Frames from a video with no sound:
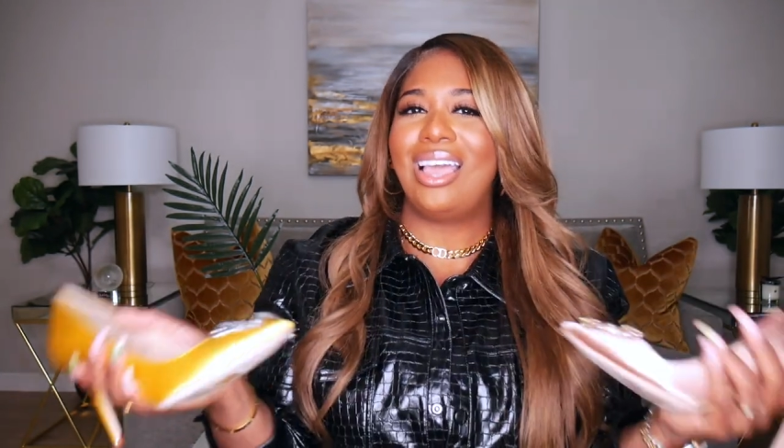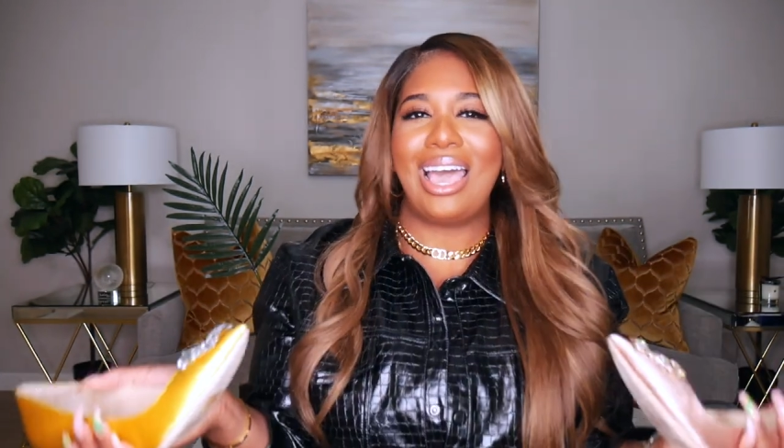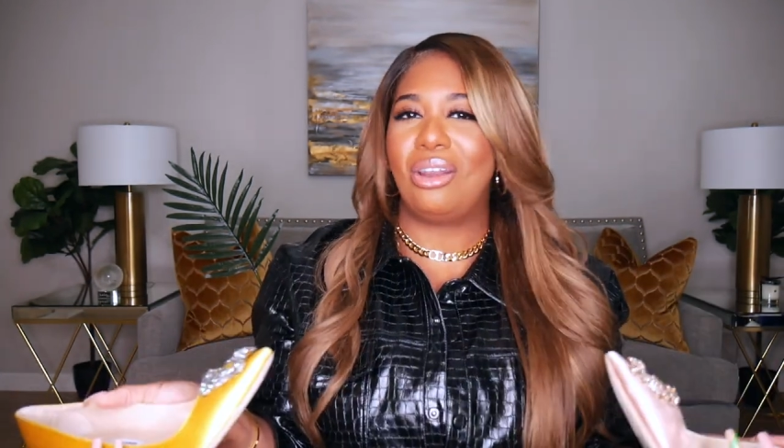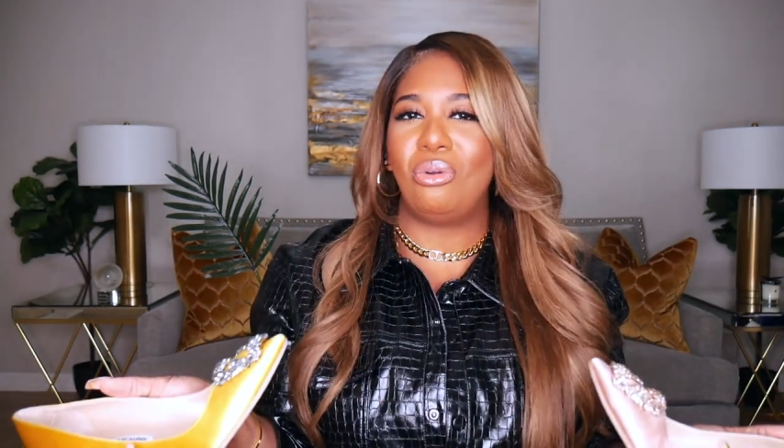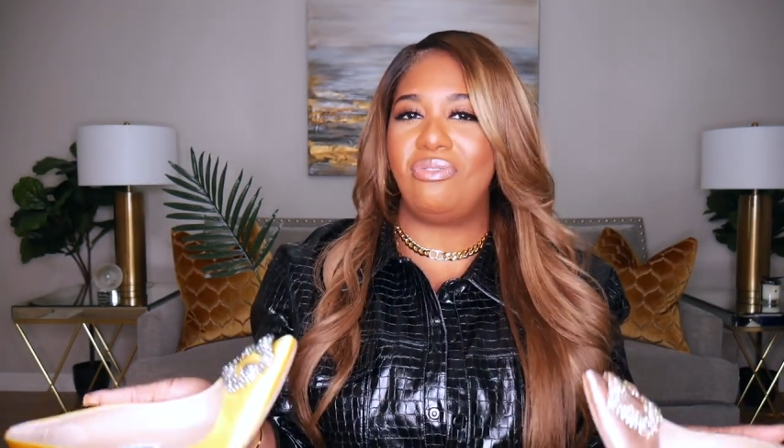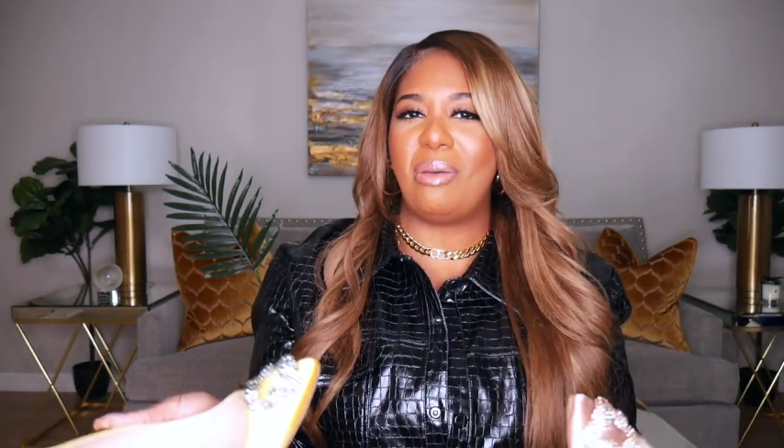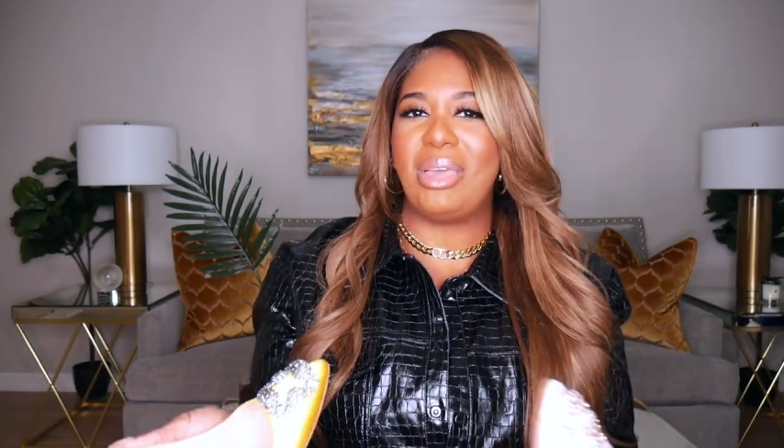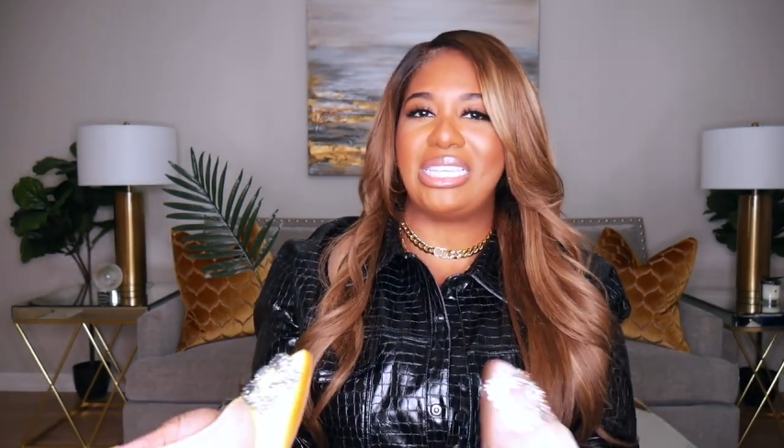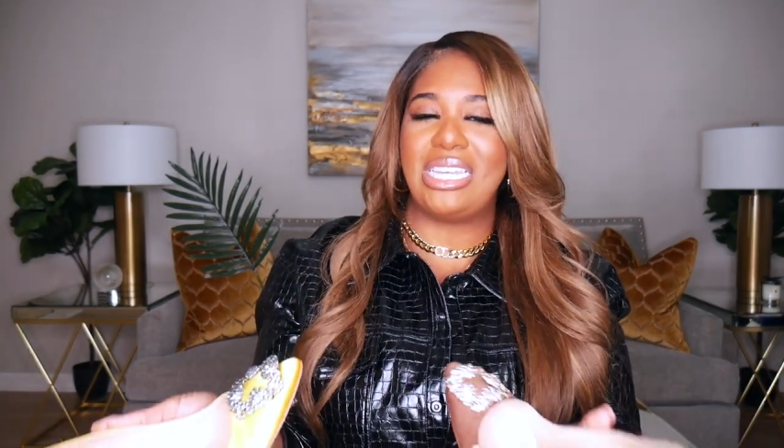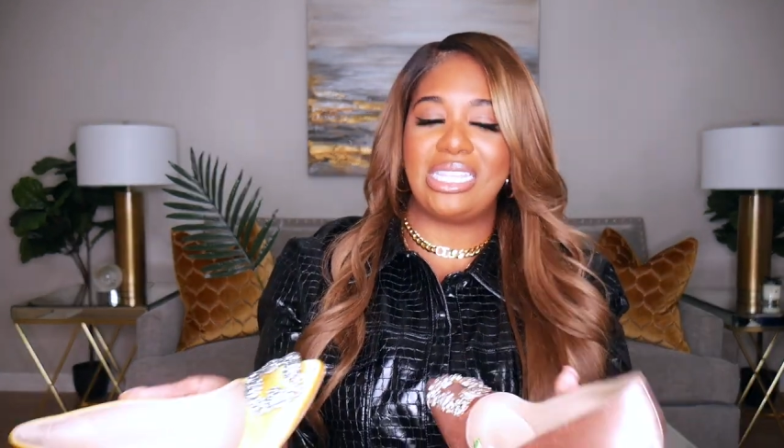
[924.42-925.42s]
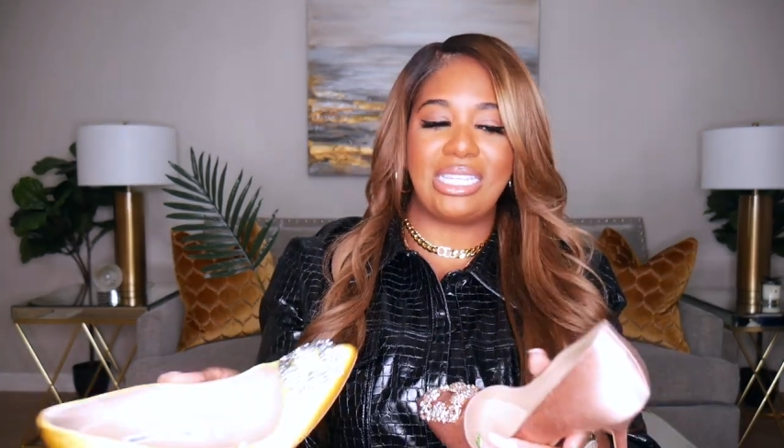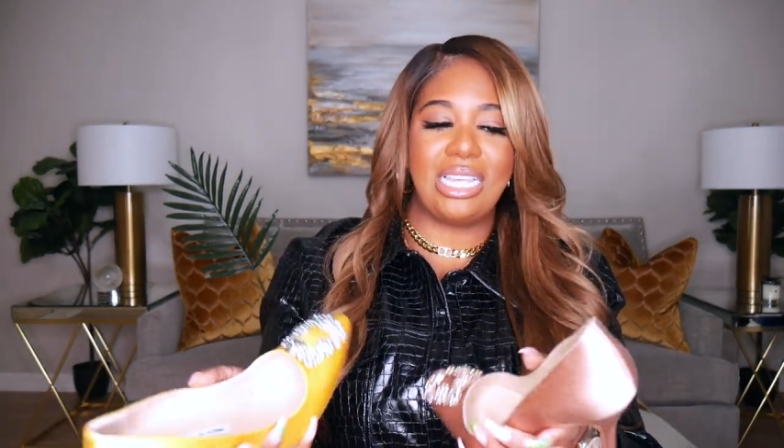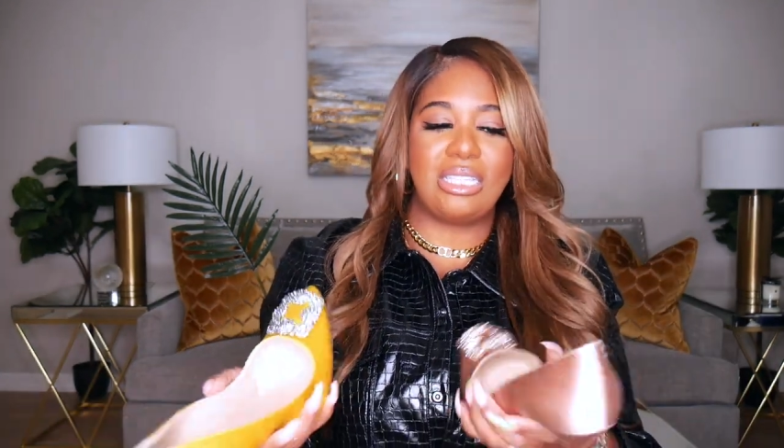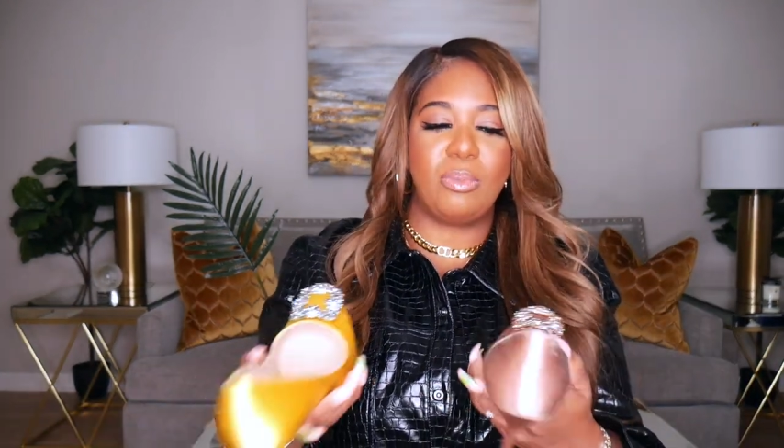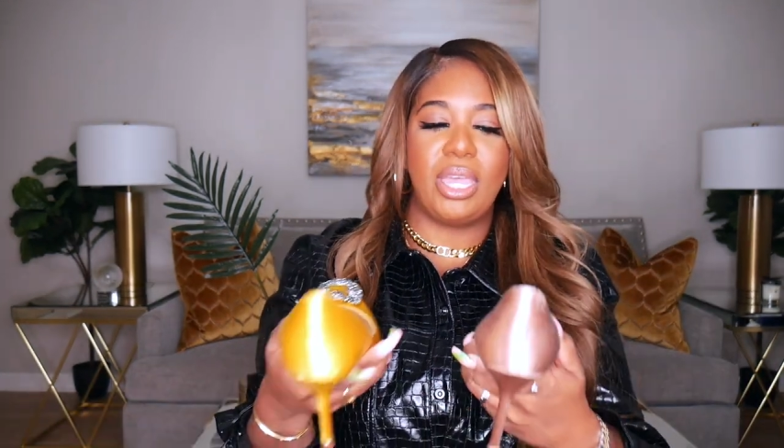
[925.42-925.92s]
I don't know if that makes any
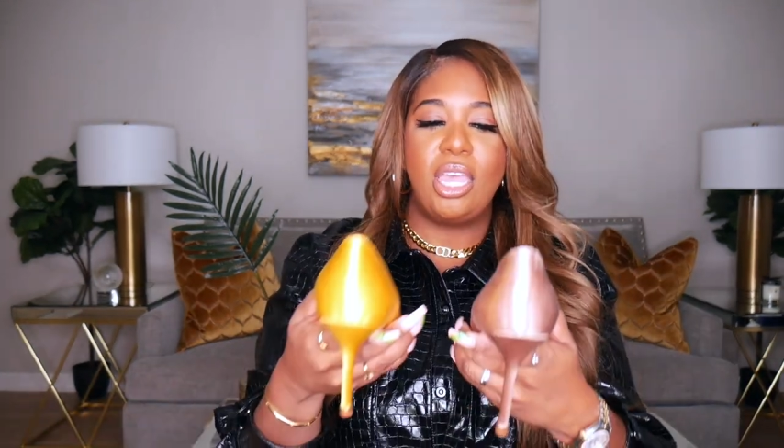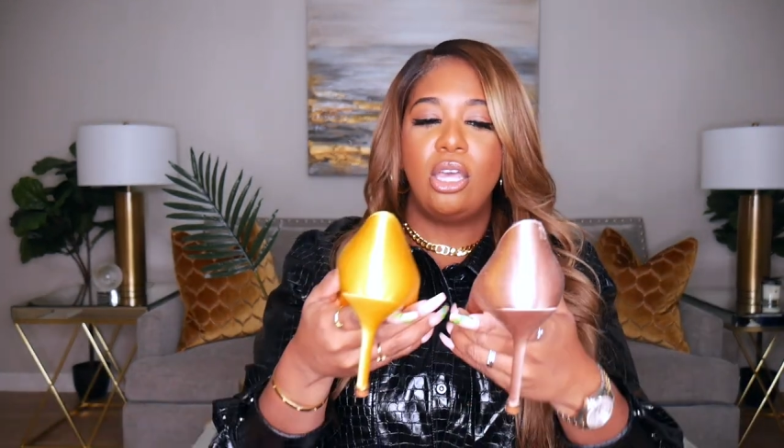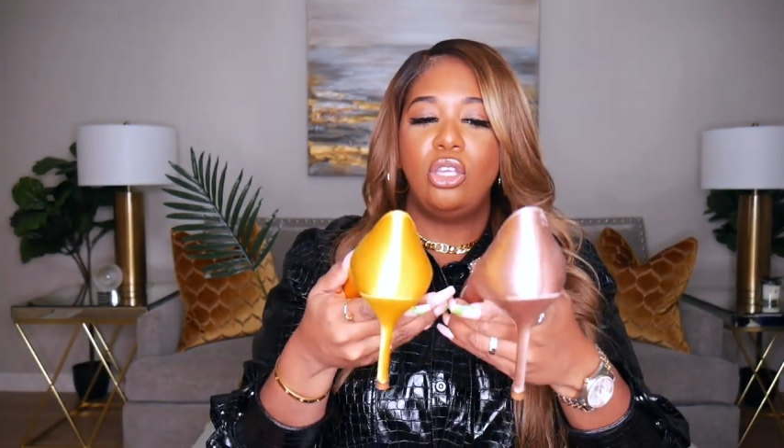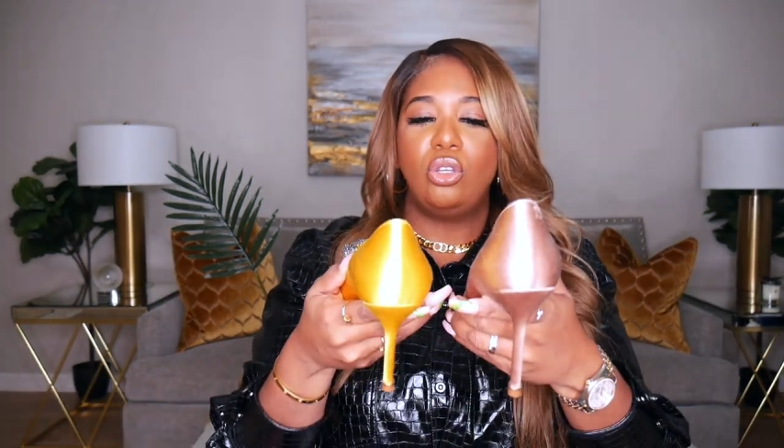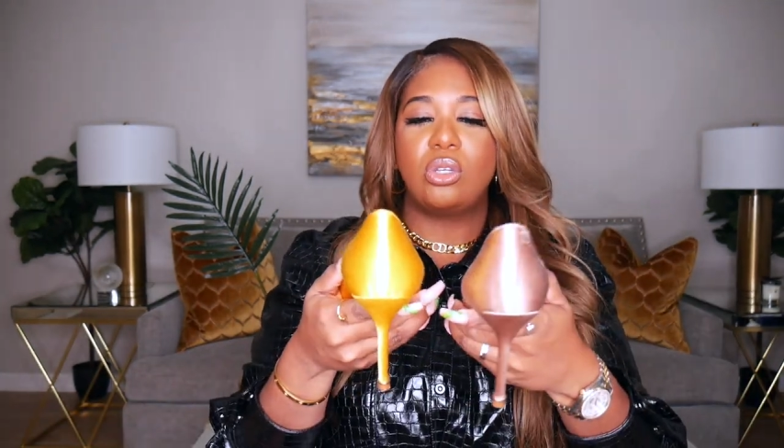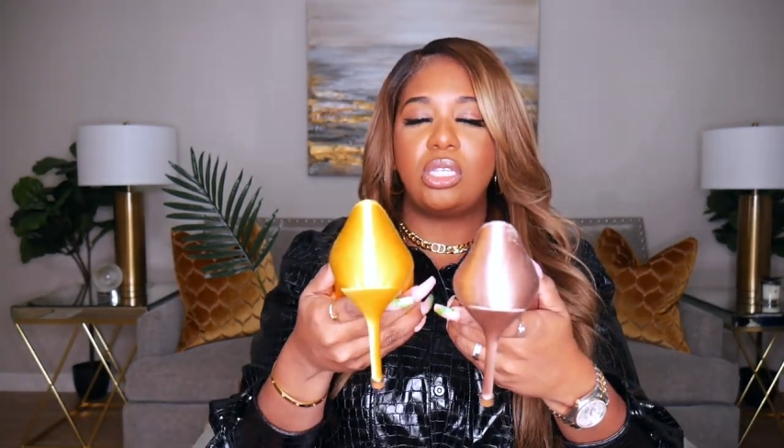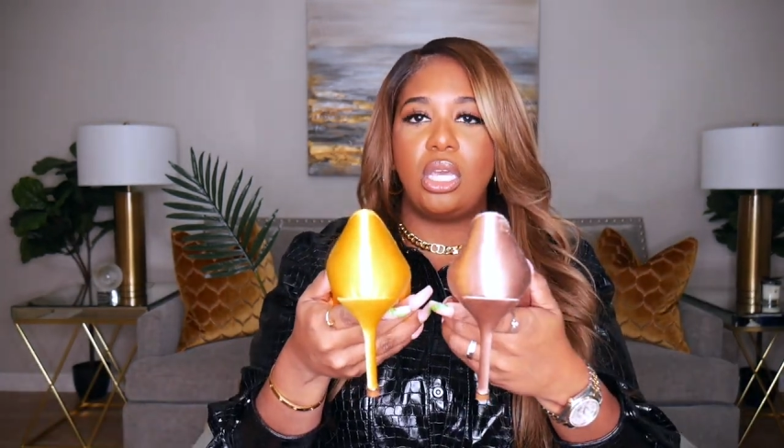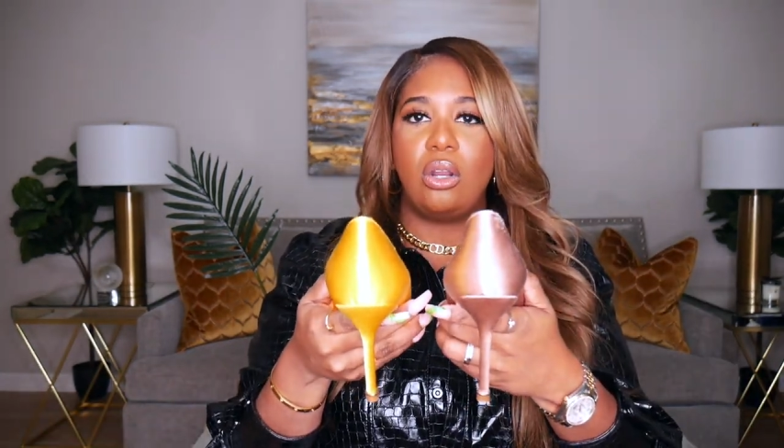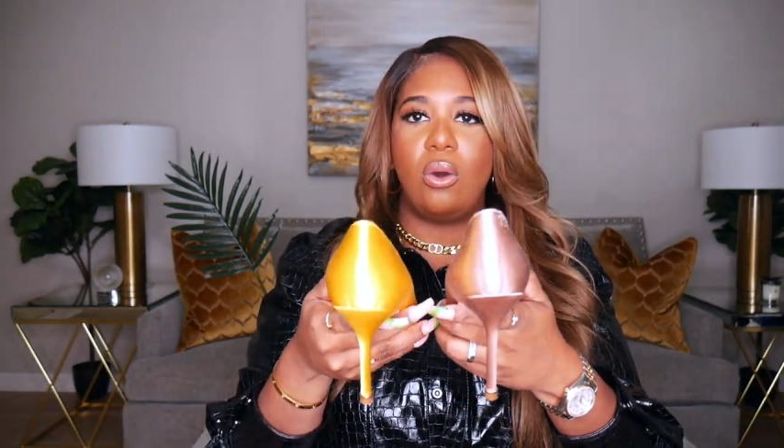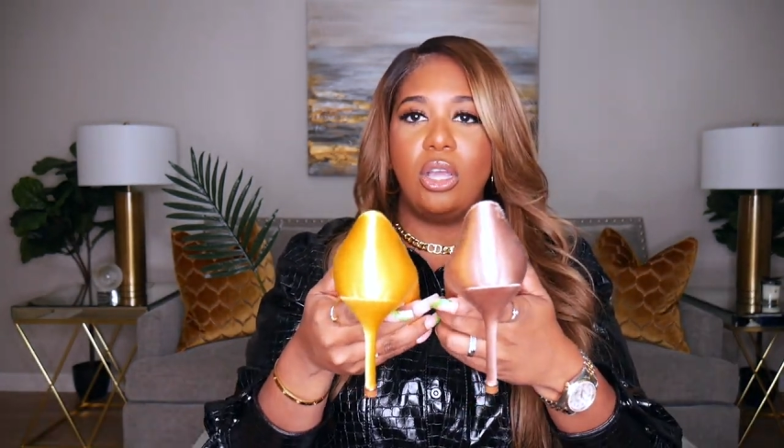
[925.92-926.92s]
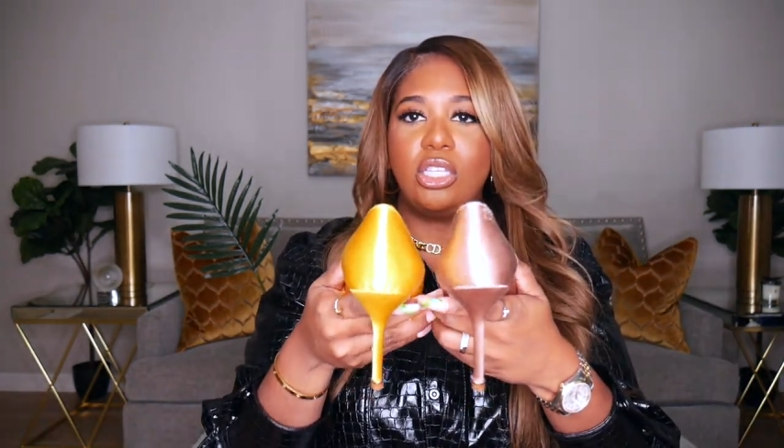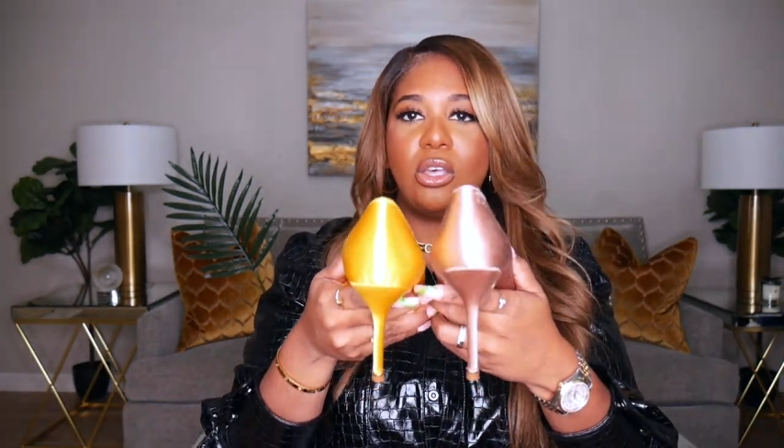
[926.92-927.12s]
sense, but you'll see it on.